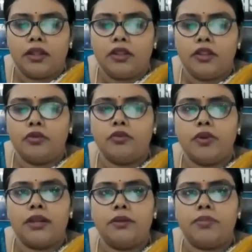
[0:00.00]

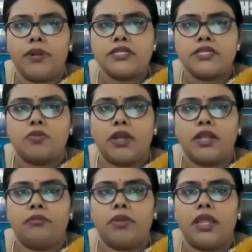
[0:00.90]
un plus
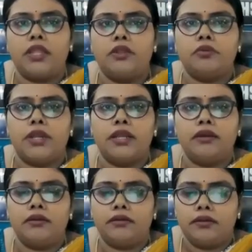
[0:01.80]
1 by un